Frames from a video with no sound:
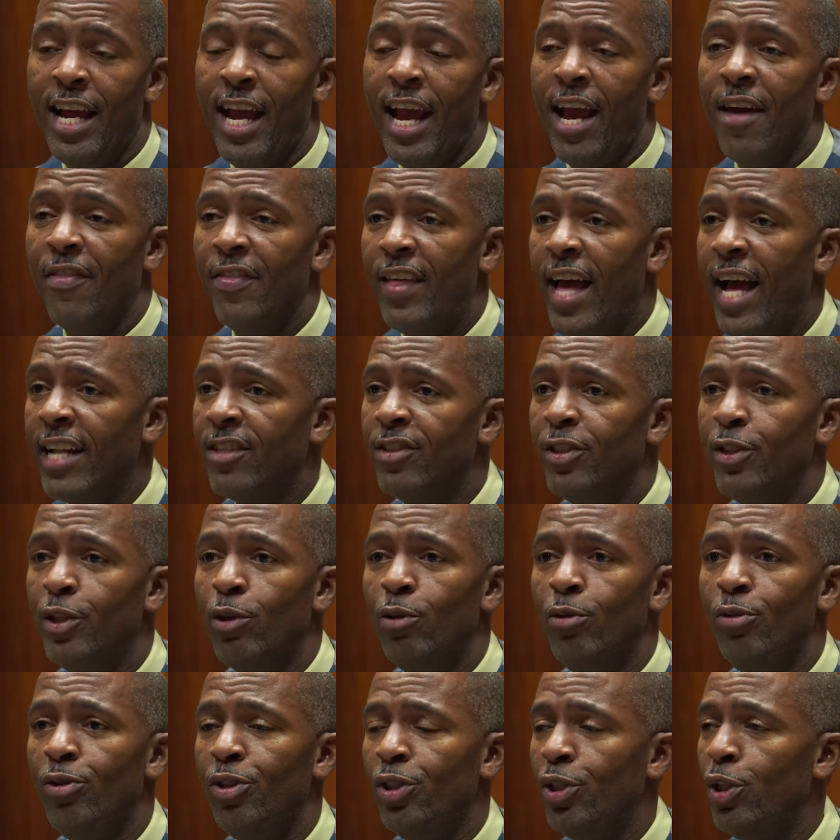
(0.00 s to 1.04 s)
and that's
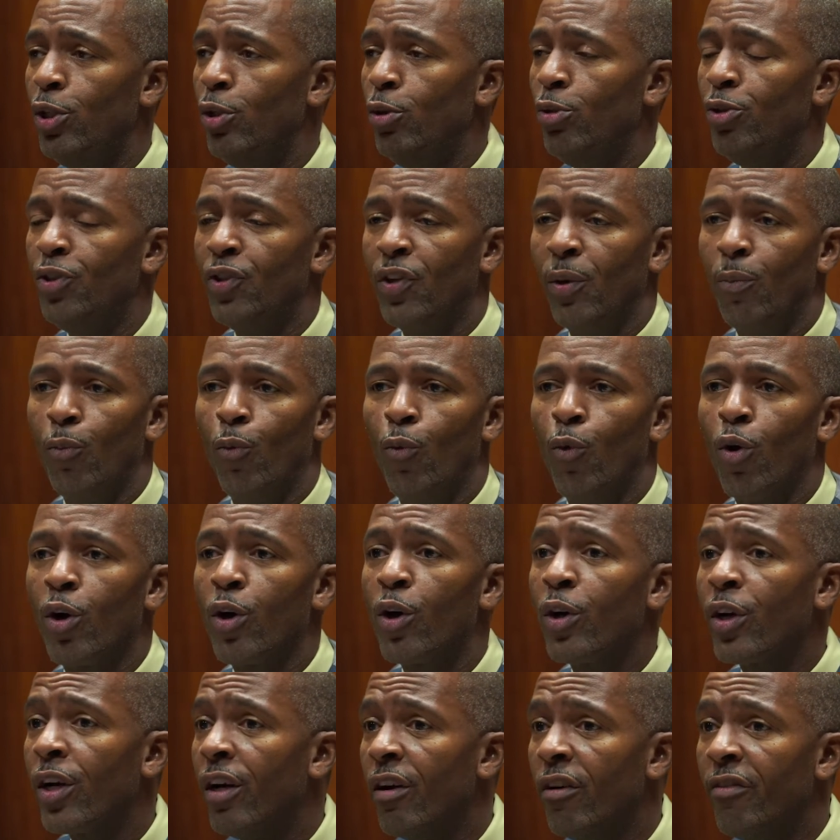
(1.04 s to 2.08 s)
due to some
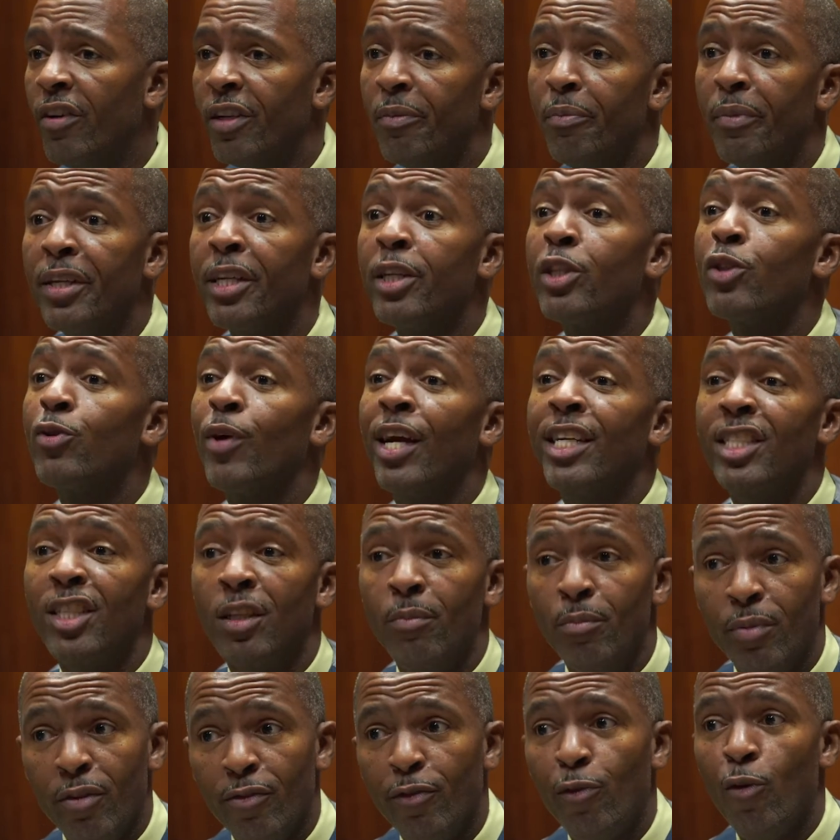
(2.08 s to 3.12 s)
work of
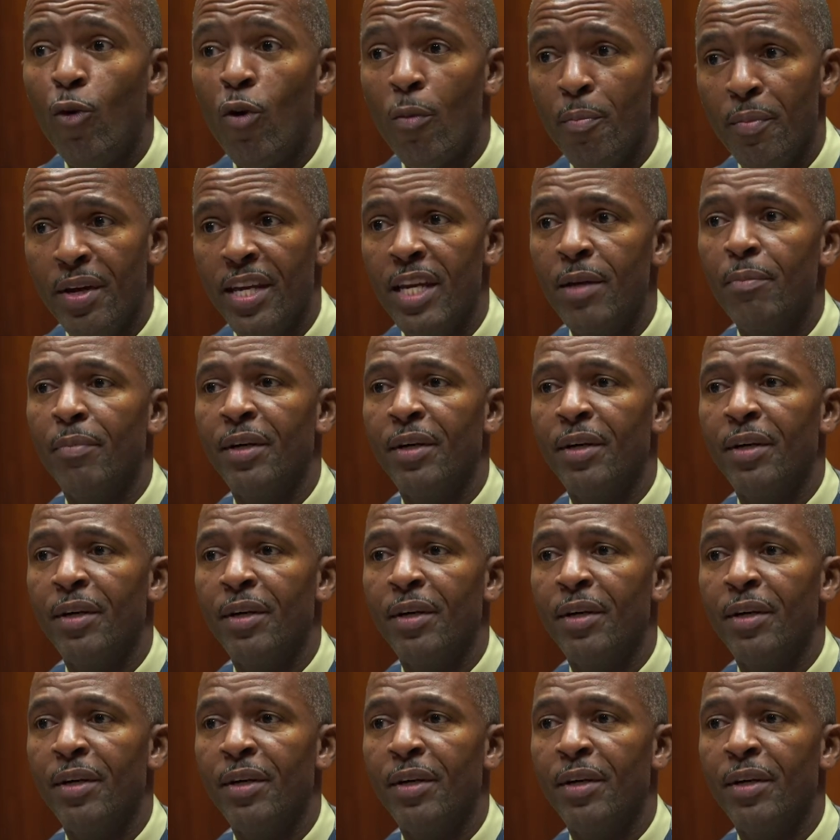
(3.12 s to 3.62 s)
administration before me,